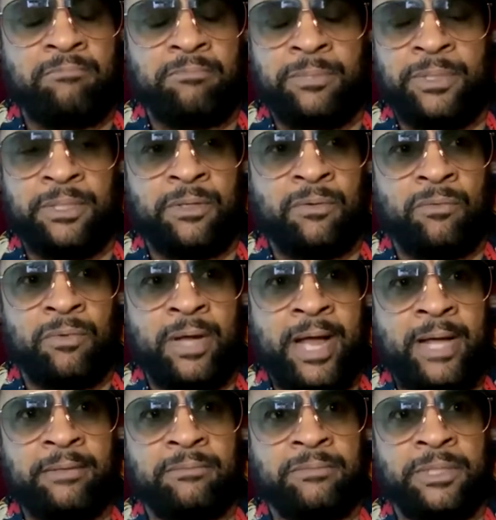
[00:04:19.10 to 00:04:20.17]
you know,
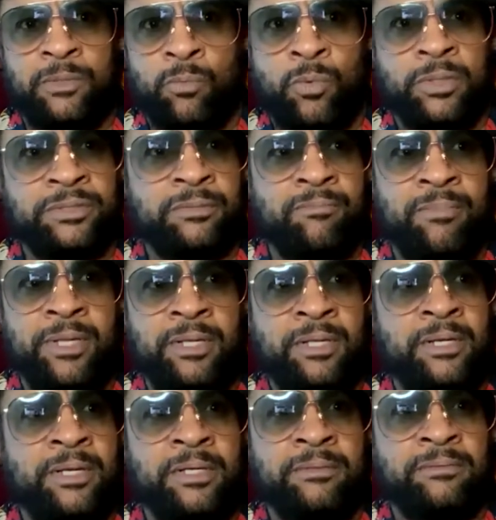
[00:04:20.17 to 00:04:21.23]
at It Wasn't
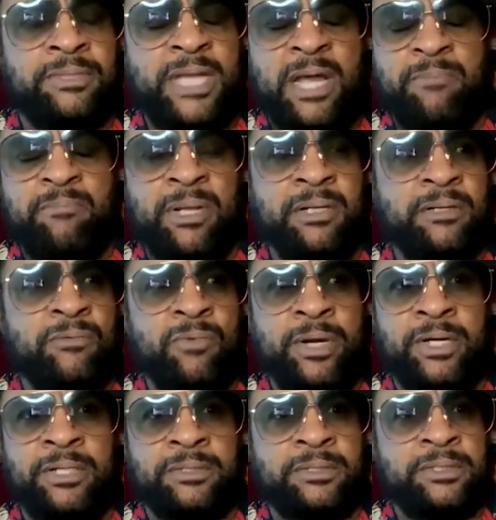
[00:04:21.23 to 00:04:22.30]
Me and 10 million
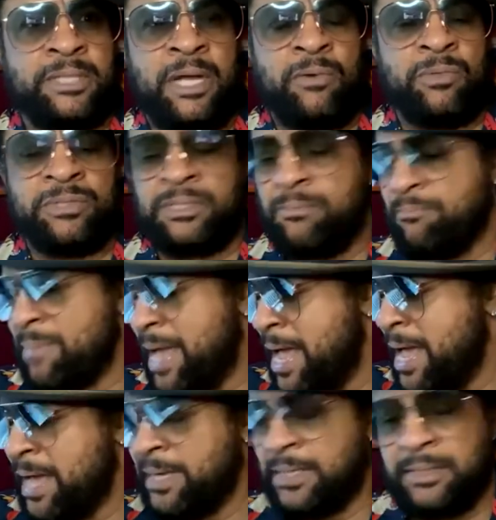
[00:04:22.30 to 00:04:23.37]
records, and I was the
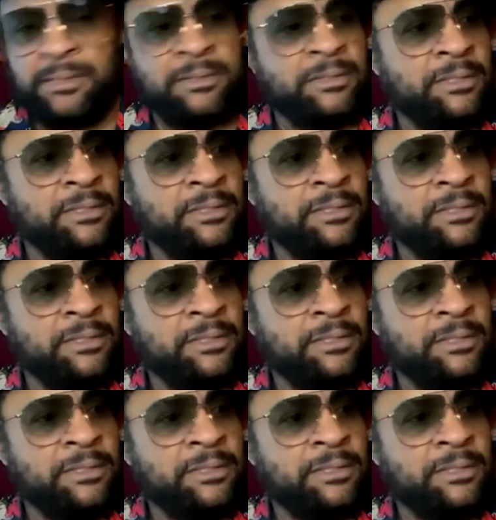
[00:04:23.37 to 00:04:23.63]
man, and